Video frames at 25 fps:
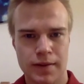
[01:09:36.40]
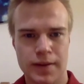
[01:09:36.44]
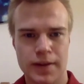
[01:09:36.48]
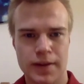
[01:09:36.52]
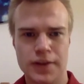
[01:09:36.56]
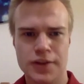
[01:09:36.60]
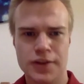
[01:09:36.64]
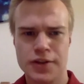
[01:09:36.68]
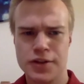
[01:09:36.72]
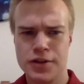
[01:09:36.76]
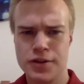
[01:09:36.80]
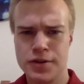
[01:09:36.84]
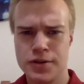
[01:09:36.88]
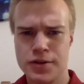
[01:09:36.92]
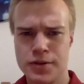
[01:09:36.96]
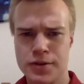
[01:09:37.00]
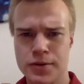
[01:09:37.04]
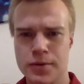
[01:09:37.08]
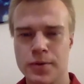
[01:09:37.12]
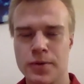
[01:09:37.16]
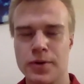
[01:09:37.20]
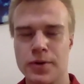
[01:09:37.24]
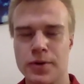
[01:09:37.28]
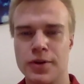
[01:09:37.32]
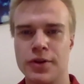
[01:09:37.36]
think you should
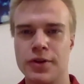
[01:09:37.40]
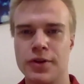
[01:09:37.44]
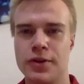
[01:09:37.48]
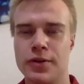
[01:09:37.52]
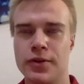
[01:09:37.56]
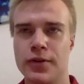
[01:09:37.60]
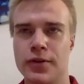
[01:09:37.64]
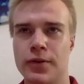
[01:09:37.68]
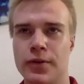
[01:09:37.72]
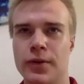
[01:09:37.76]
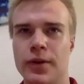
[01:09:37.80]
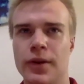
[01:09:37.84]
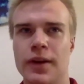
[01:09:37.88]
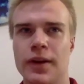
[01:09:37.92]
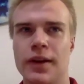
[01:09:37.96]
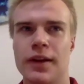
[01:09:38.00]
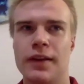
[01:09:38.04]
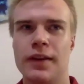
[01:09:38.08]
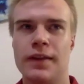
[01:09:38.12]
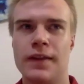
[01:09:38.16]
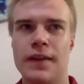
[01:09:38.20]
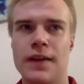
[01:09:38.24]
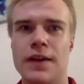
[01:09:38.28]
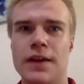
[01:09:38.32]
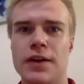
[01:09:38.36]
do, or you
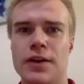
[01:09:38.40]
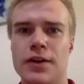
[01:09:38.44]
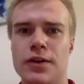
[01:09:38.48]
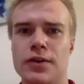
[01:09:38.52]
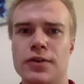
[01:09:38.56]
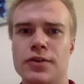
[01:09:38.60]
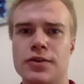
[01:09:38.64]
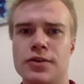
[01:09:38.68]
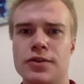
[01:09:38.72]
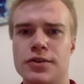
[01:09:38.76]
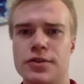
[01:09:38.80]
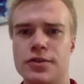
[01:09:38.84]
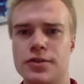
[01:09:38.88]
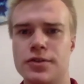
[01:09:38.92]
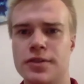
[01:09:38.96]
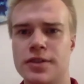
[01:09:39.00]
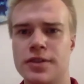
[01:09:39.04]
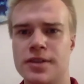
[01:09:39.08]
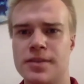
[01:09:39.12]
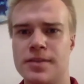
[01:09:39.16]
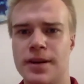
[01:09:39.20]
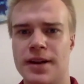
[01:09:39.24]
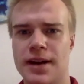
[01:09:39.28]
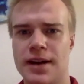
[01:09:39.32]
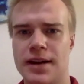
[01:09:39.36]
think you should do
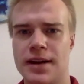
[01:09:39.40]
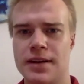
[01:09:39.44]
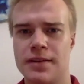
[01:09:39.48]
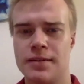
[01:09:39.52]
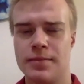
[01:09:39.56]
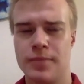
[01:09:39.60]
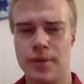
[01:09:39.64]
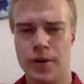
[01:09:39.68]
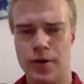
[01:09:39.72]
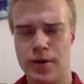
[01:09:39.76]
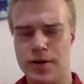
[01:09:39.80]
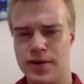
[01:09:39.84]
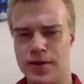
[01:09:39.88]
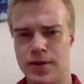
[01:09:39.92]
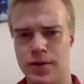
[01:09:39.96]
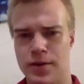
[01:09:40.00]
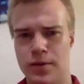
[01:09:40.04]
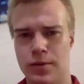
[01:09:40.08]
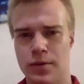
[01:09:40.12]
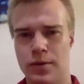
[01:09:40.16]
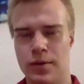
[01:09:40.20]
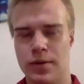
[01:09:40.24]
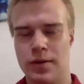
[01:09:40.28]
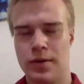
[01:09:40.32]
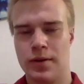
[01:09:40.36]
just because you
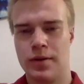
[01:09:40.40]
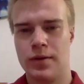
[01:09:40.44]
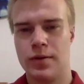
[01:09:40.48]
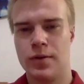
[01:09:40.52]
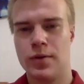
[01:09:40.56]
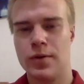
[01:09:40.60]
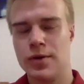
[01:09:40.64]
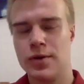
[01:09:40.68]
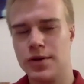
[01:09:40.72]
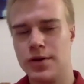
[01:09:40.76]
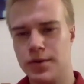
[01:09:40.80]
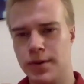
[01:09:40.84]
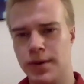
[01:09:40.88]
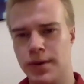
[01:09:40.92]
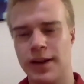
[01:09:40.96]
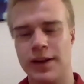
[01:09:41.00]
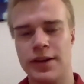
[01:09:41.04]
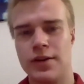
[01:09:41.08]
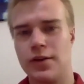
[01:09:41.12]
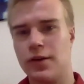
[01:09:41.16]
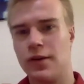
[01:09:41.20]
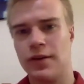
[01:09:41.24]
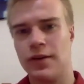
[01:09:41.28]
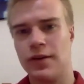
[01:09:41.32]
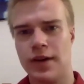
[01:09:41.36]
could do it, like
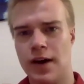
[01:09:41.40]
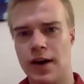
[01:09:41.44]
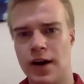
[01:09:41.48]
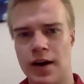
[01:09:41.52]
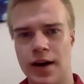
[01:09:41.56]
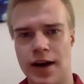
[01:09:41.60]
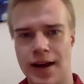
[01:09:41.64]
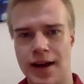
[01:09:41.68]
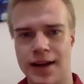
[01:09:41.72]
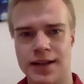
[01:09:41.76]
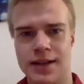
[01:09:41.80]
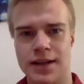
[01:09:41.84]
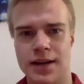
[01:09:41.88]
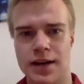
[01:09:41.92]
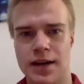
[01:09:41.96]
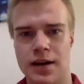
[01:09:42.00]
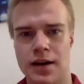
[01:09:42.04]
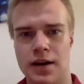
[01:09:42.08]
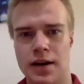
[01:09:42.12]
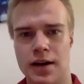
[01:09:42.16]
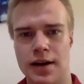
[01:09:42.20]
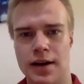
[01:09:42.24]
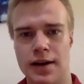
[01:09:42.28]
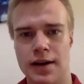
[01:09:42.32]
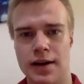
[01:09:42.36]
you got the ATAR
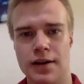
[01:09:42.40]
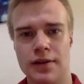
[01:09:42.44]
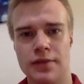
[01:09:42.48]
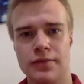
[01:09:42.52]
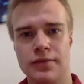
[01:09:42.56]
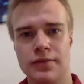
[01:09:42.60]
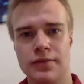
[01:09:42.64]
high enough?